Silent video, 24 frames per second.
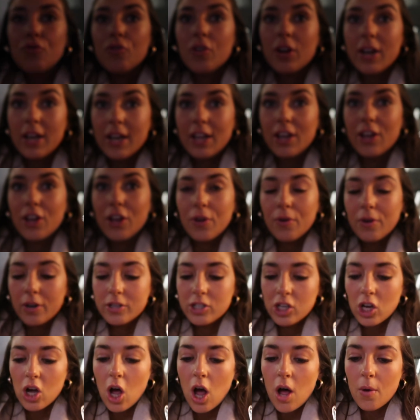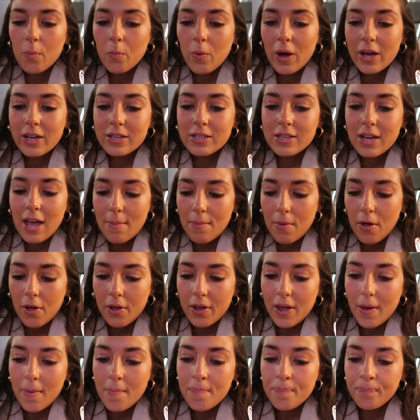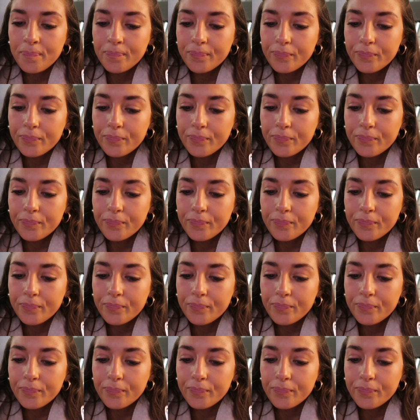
really cute, guys. I can't wait to get mine.